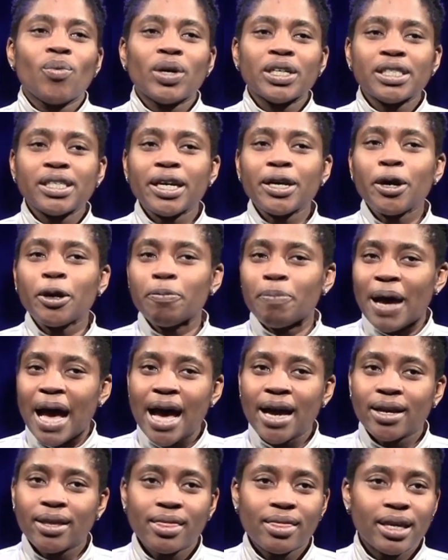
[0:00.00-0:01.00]
Once I got
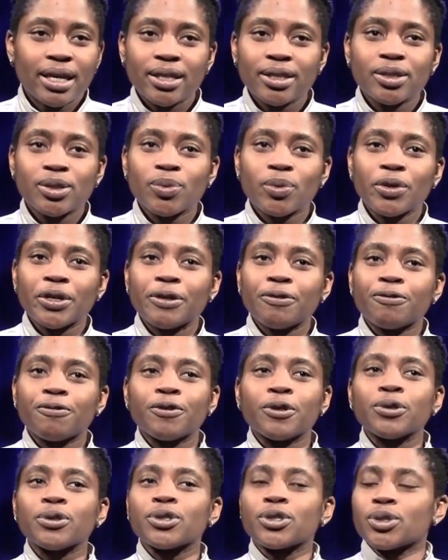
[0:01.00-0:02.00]
back, things were in
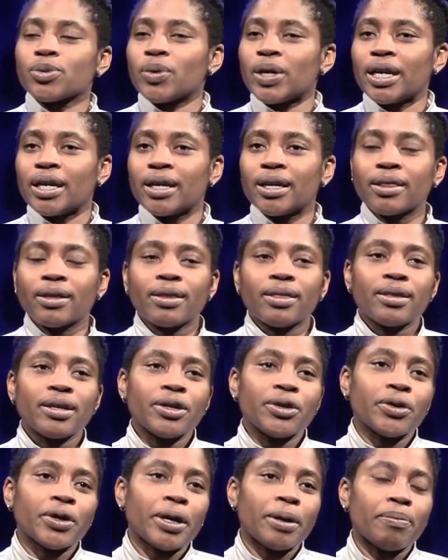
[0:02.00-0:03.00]
full swing at the
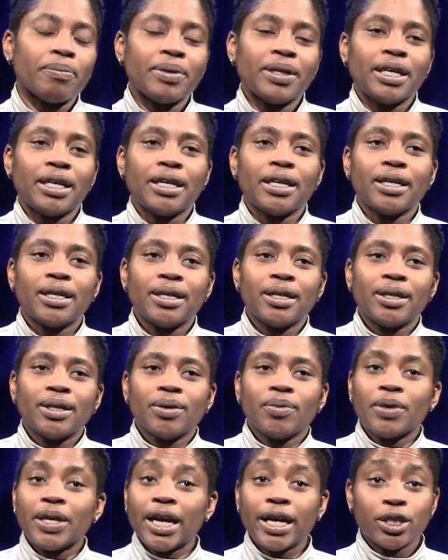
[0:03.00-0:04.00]
theater company.
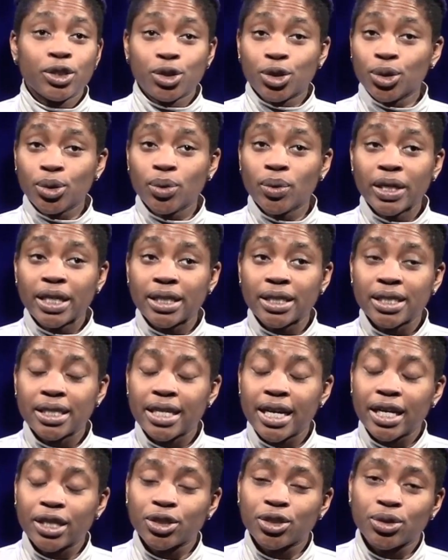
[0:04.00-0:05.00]
We had 2
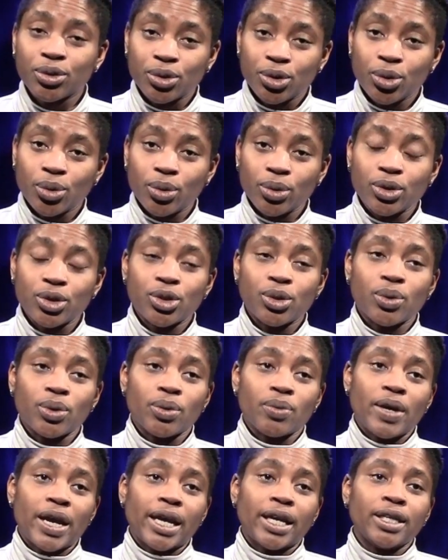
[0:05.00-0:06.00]
international tours to
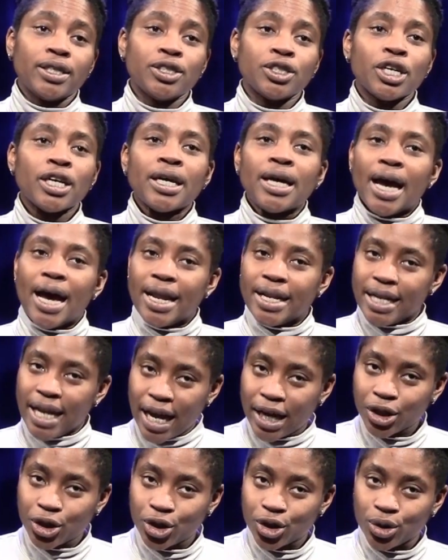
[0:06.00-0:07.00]
arrange, a
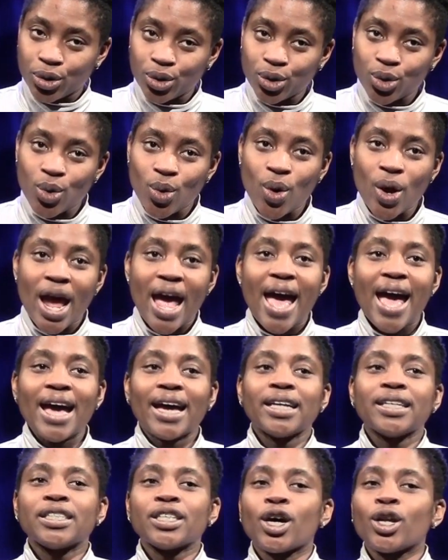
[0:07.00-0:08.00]
national tour,
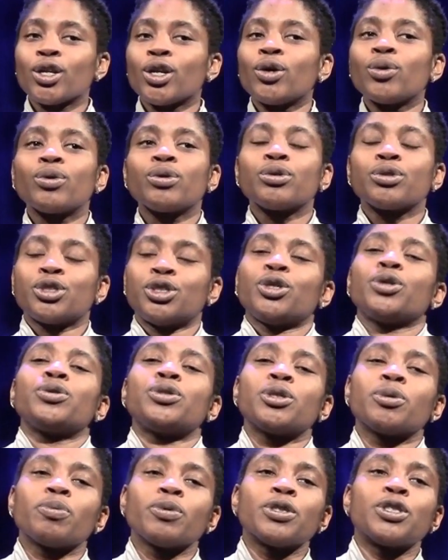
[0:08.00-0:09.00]
and a local
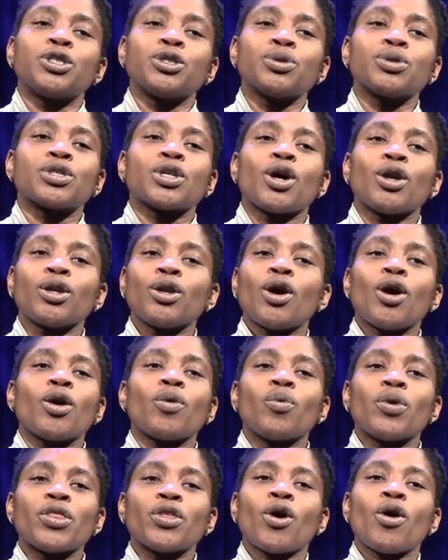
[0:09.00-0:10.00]
show to produce,
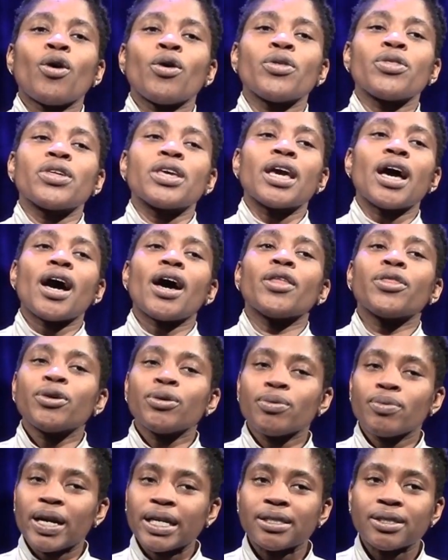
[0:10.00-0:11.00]
along with all the
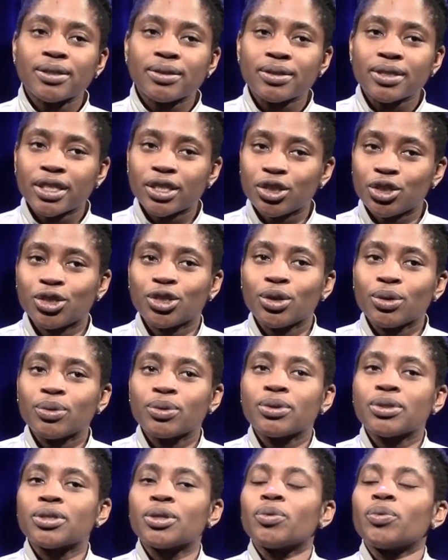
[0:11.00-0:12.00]
other rentals and
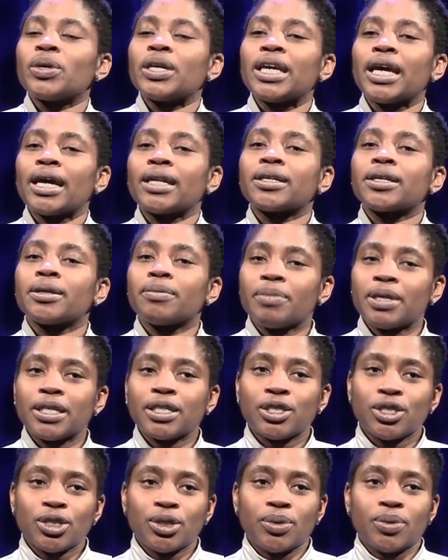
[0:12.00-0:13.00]
shows that we had
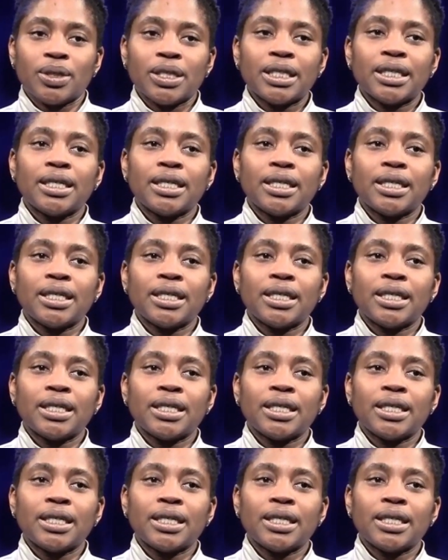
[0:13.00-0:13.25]
committed to.